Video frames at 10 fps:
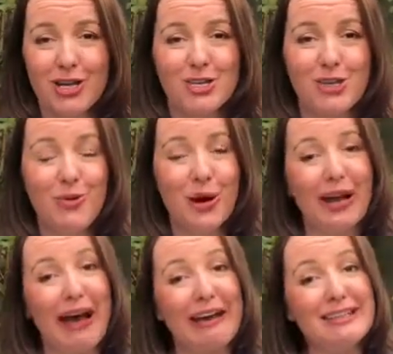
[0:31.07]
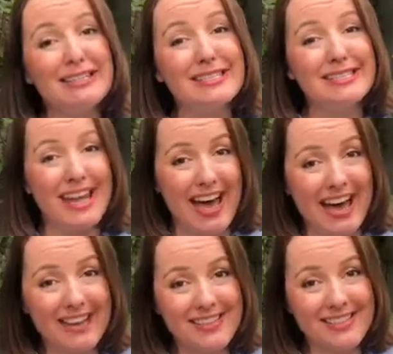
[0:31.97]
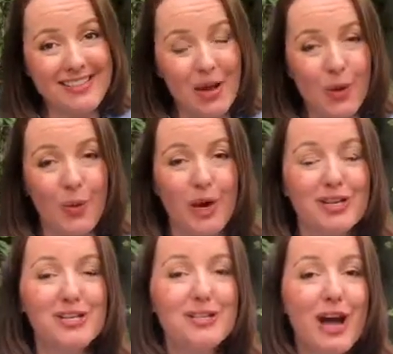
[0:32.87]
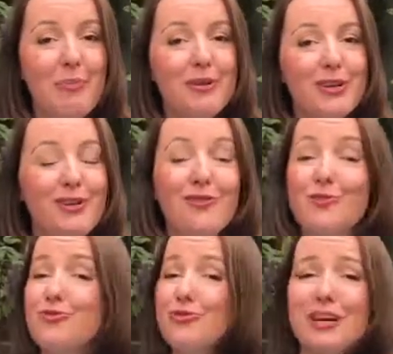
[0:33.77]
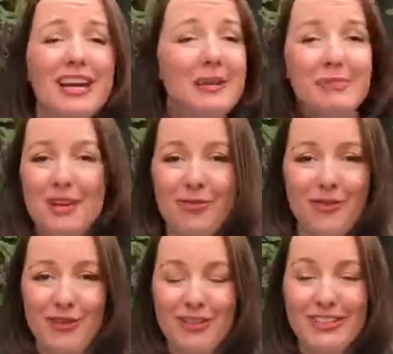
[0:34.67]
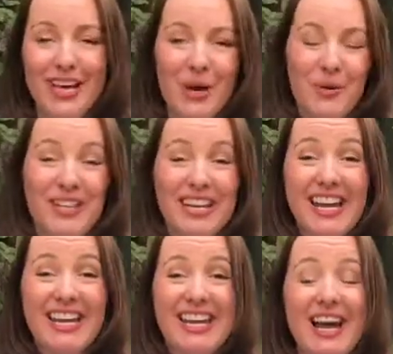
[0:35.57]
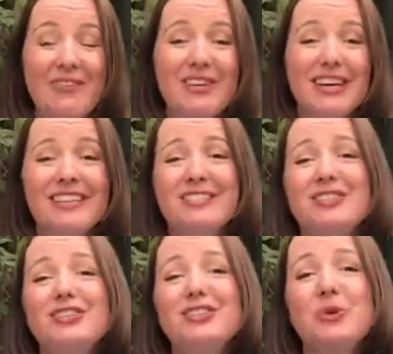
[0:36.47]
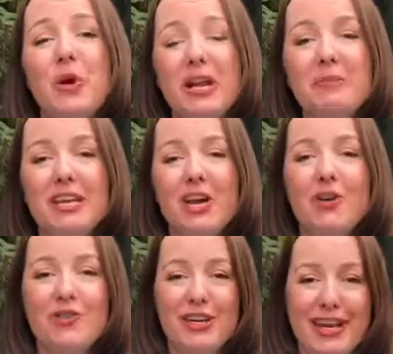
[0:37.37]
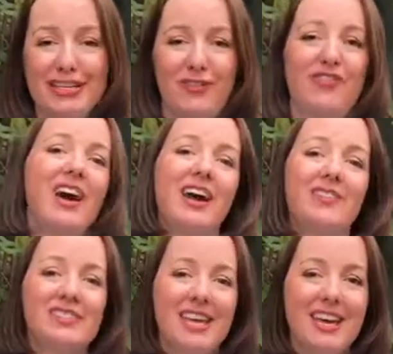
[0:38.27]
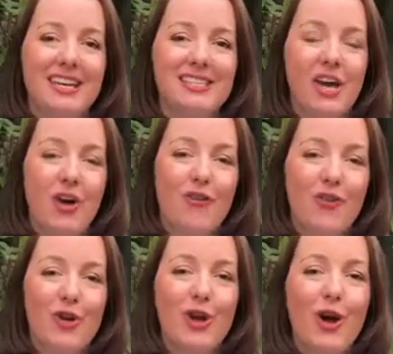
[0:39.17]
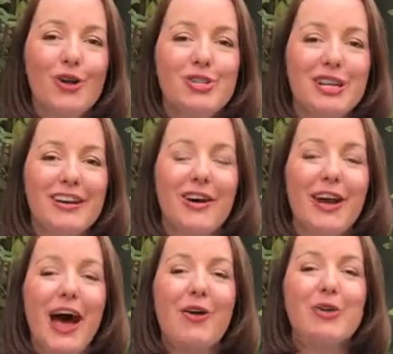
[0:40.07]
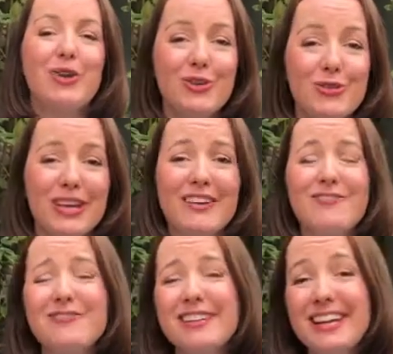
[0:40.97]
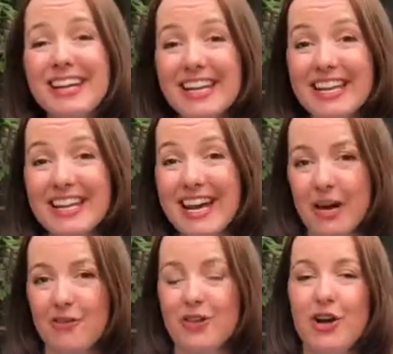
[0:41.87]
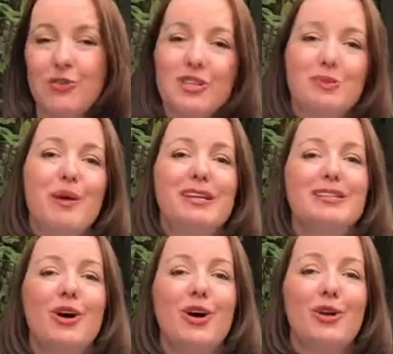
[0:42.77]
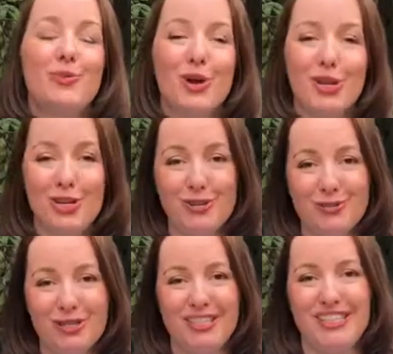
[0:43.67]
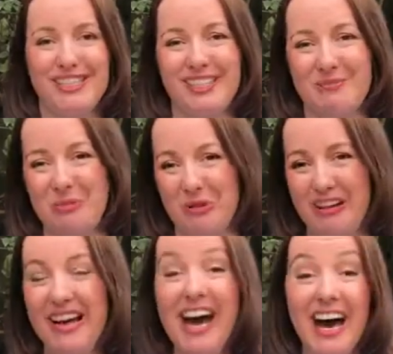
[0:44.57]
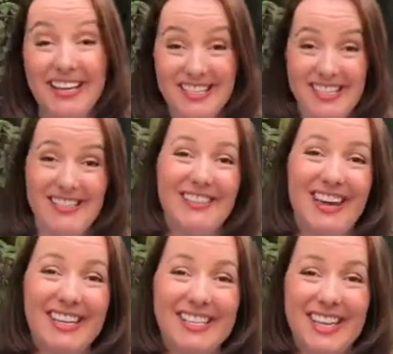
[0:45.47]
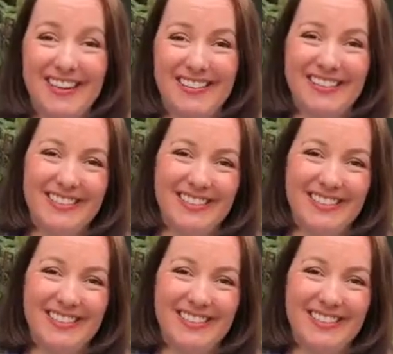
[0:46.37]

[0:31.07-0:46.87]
Do you want to understand what is stopping you from really being fulfilled? Well, then I'd love you guys to join me over the next 5 days for a coaching on how you can really love, respect, and honor what you see in the mirror. I'll see you guys there.